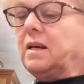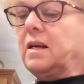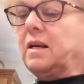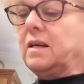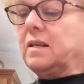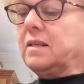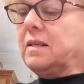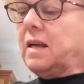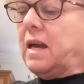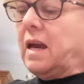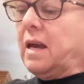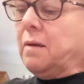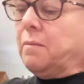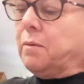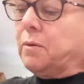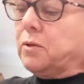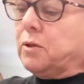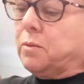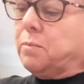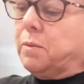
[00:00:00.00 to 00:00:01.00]

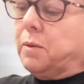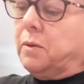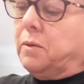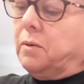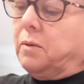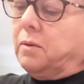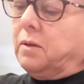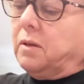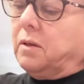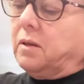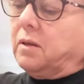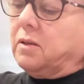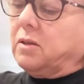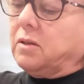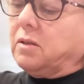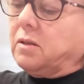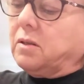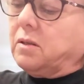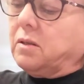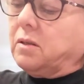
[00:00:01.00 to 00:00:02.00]
tablespoon,
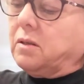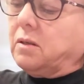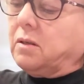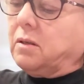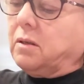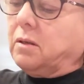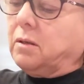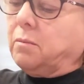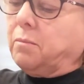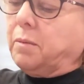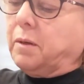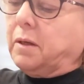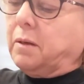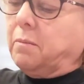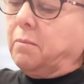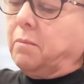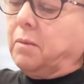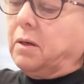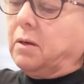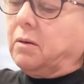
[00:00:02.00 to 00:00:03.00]
just a little bit of
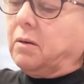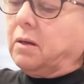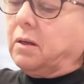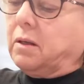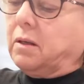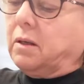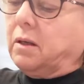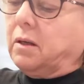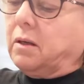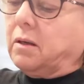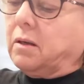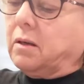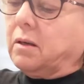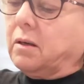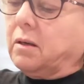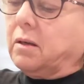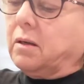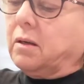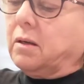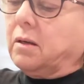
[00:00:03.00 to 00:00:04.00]
milk in here.
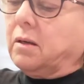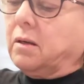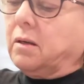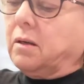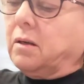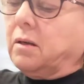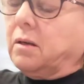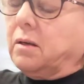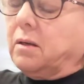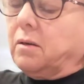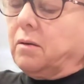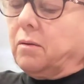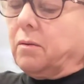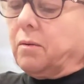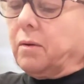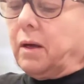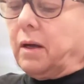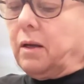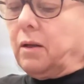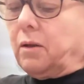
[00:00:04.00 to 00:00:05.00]
Regular